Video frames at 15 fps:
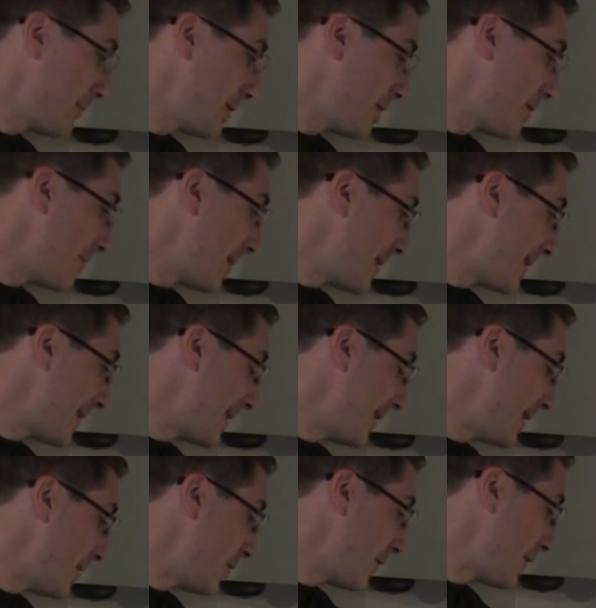which have been
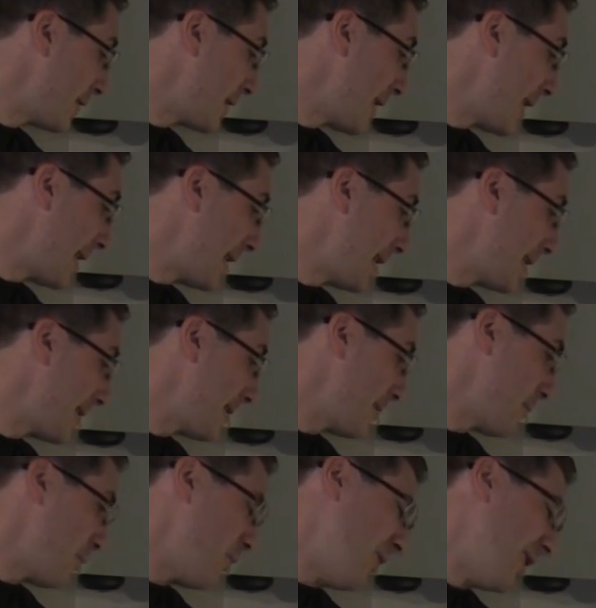sitting overnight.
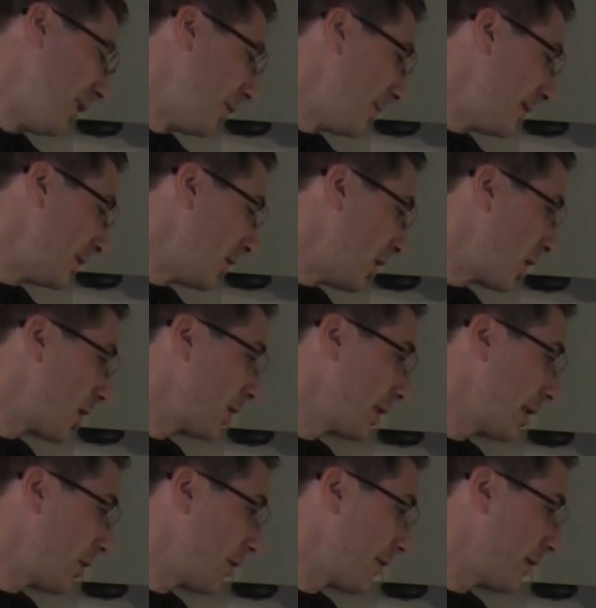A little bit longer
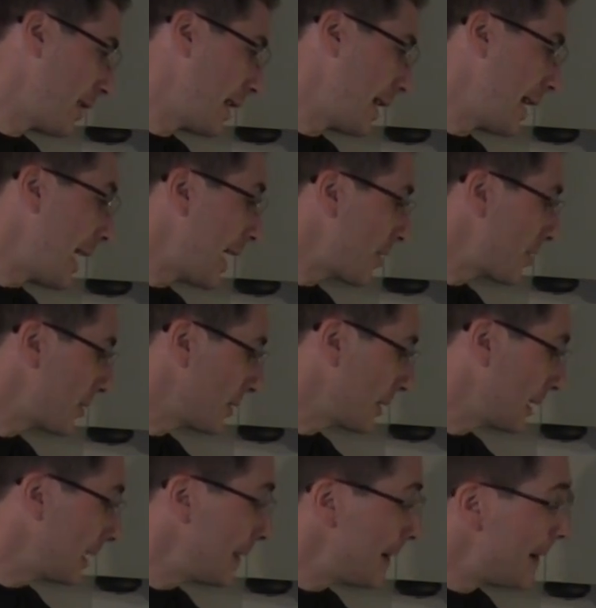than overnight,
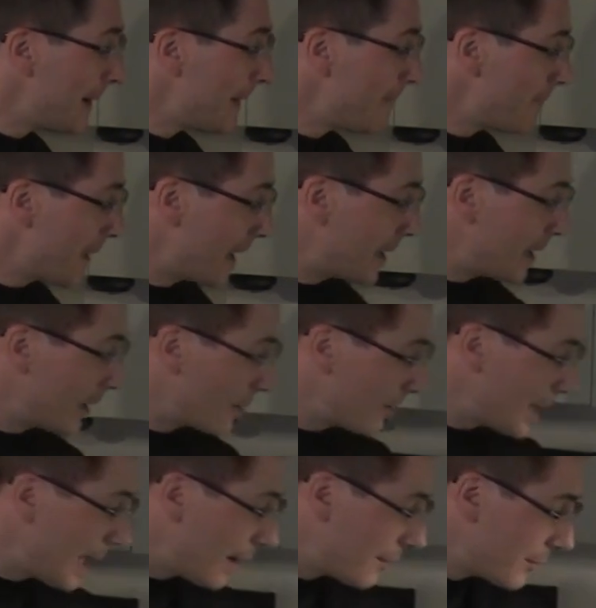actually. Then here
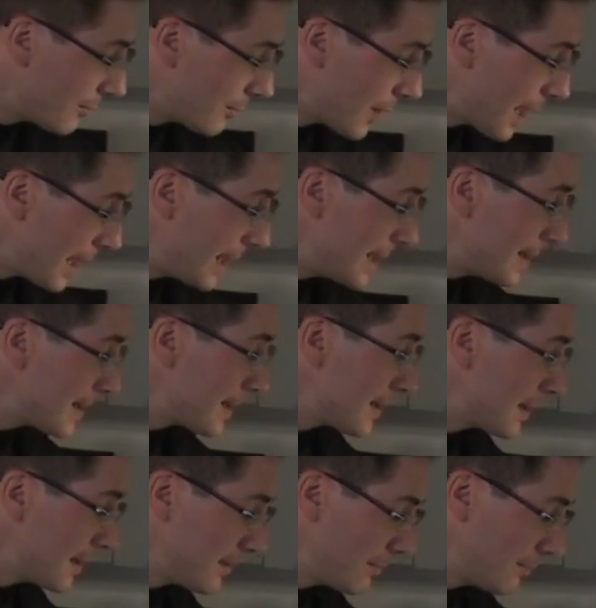we have the
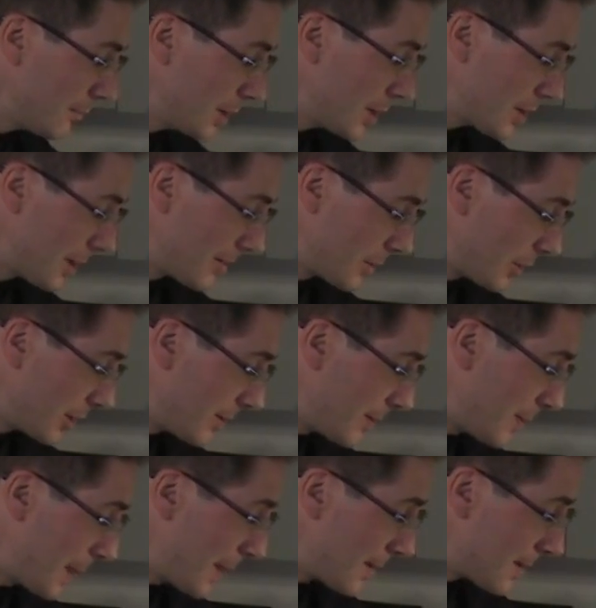rice, which I'm going to
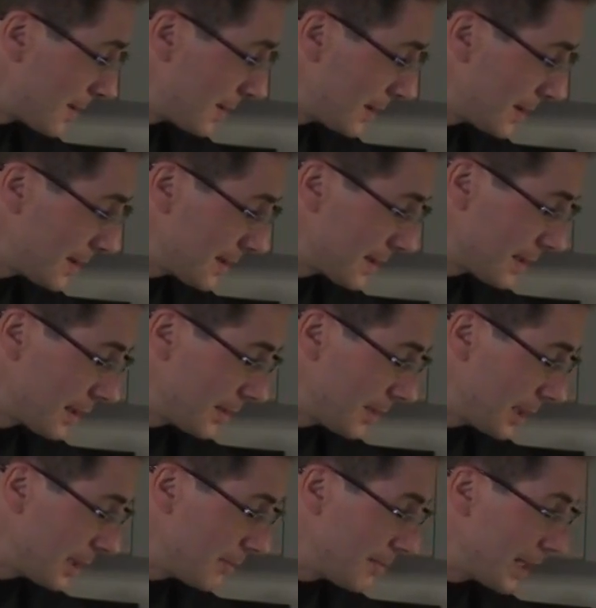prepare. So this is going to
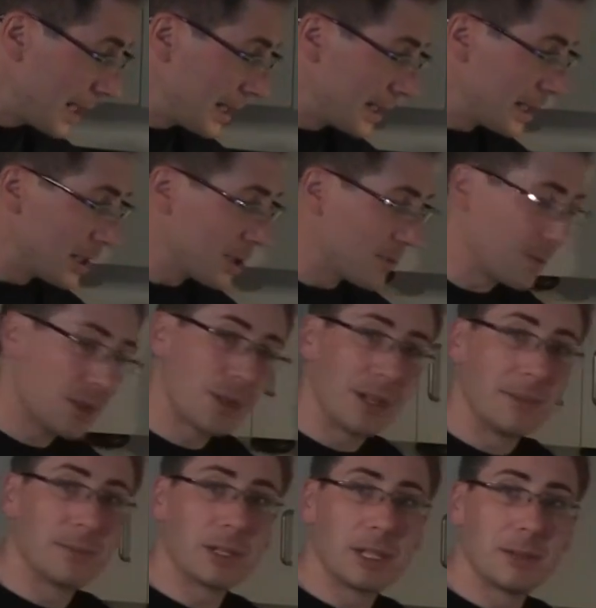be the main dish, which
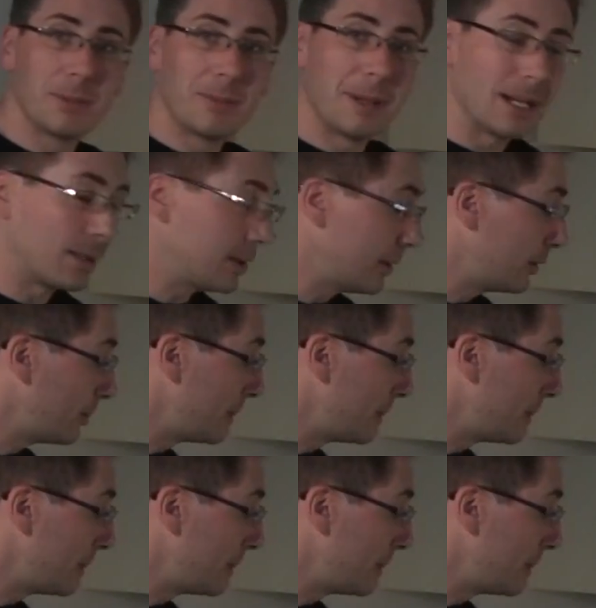I'm going to prepare a little